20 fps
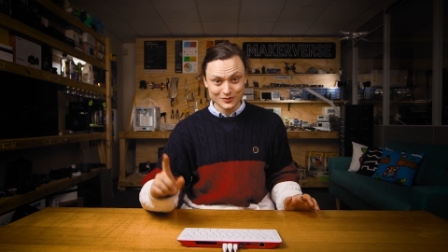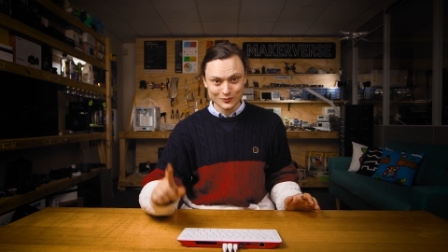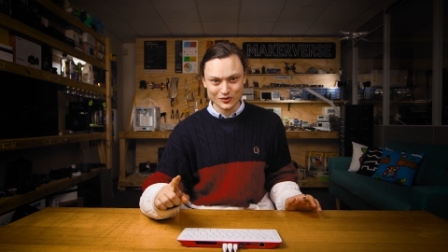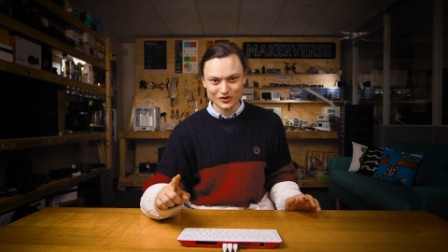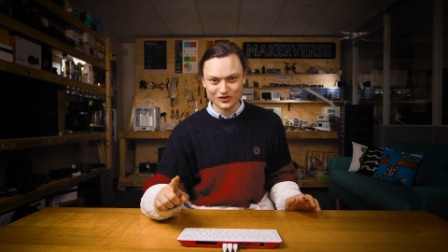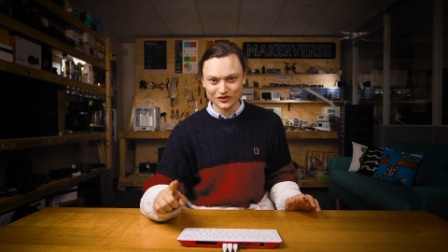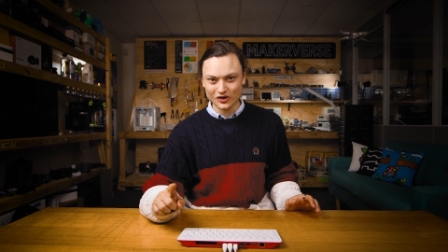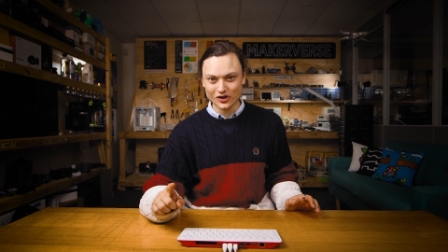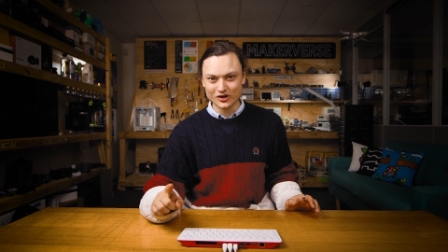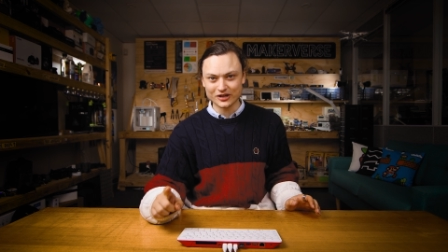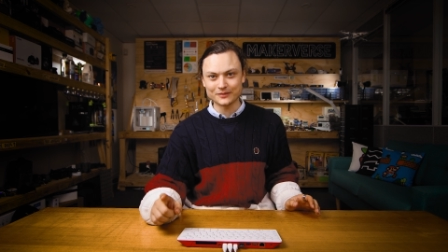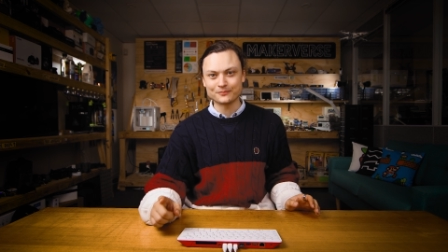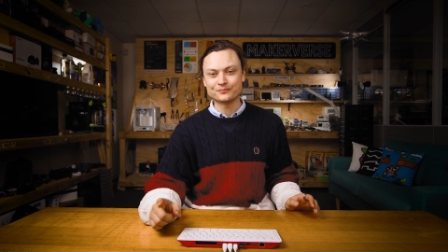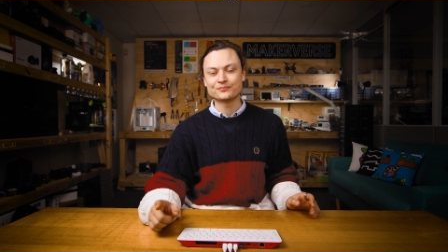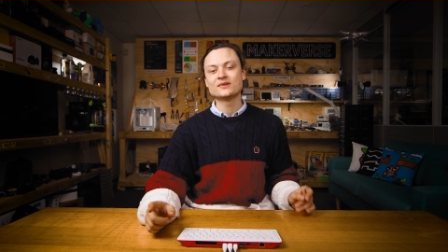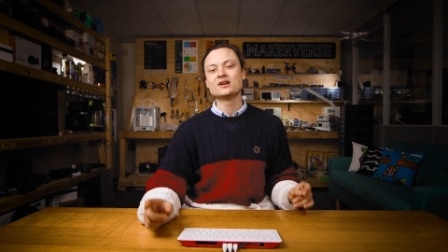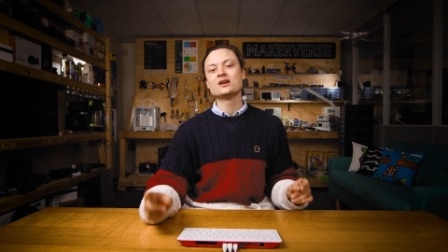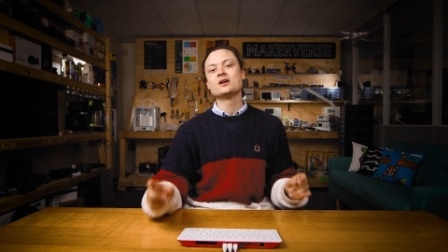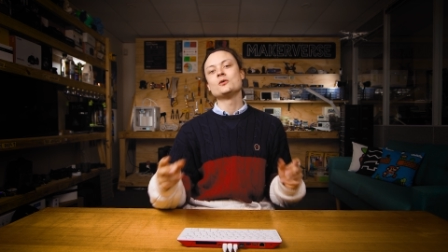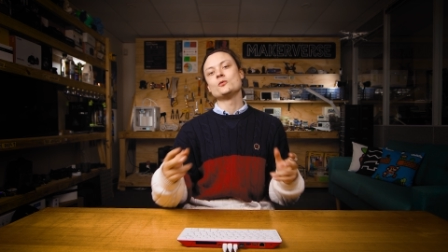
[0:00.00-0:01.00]
Worth
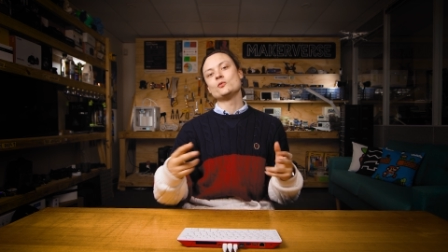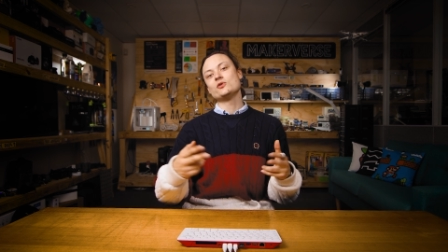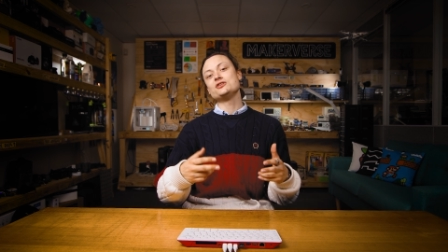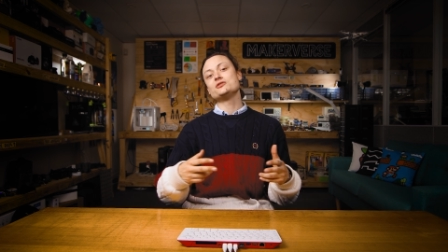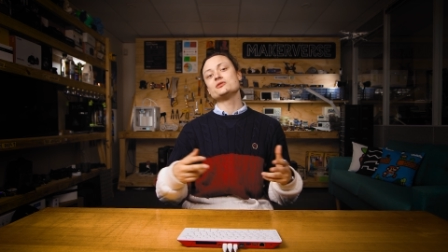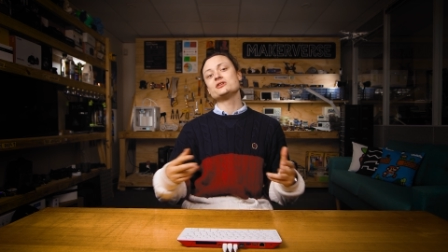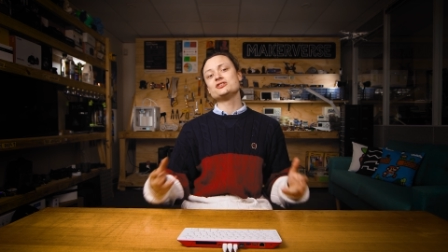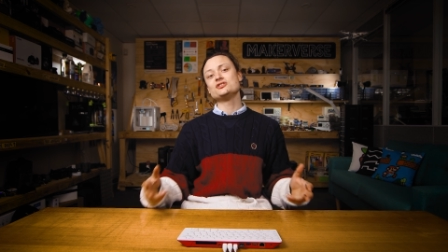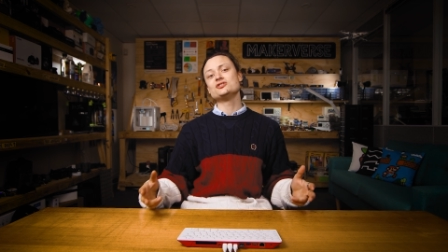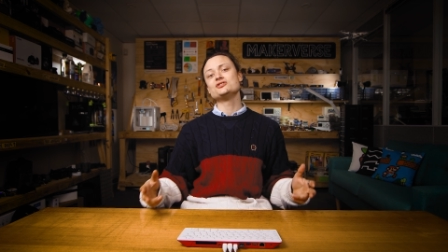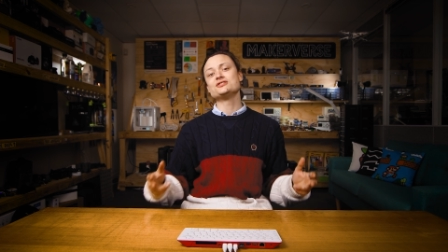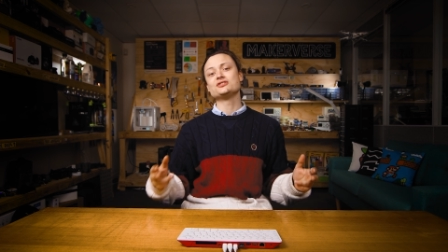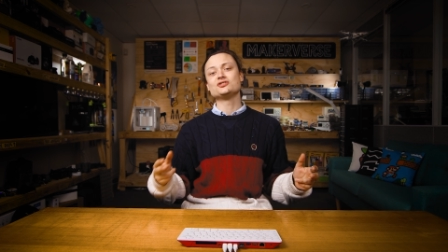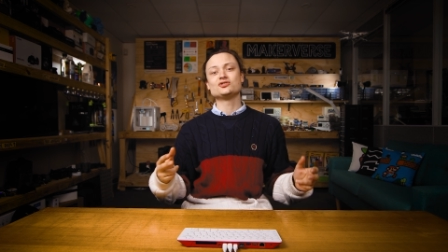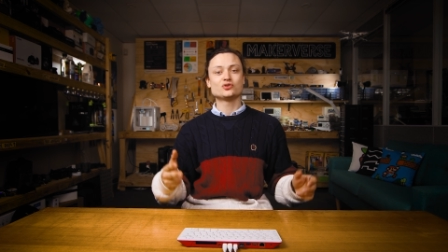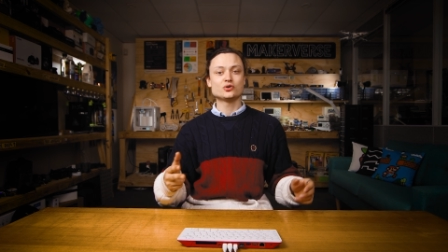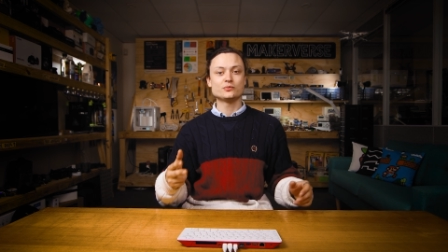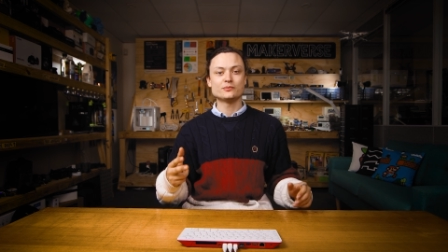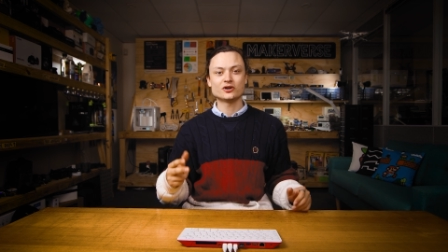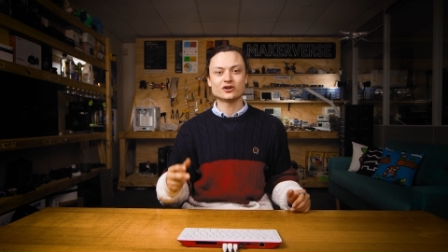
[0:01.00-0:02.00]
noting, when you are
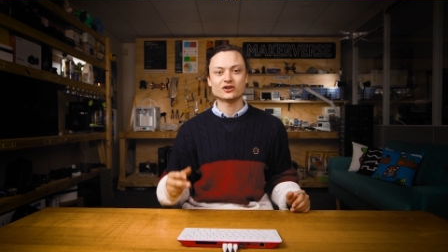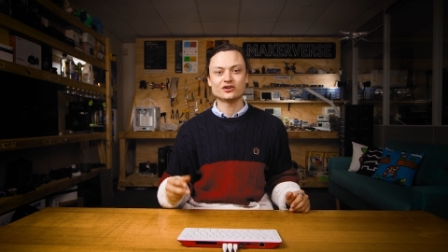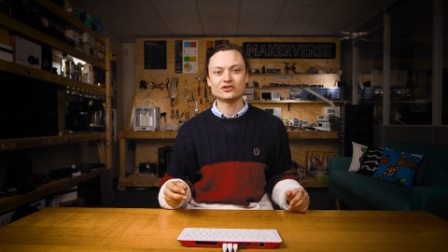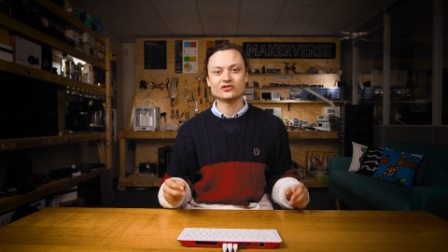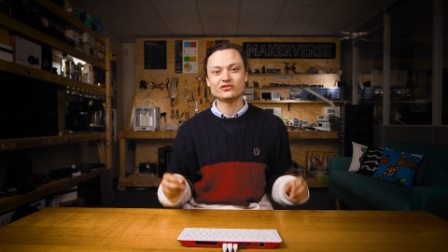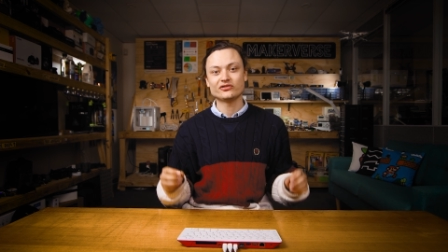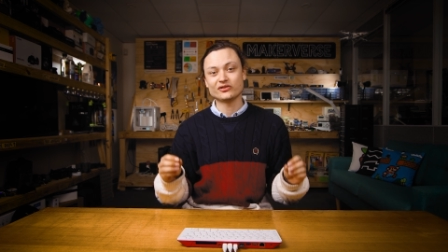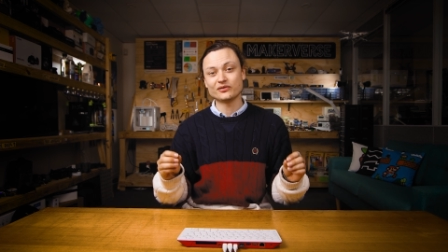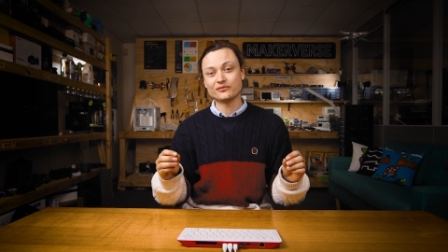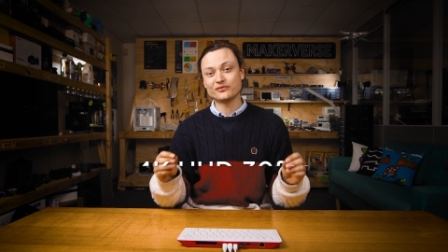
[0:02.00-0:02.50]
using two monitors,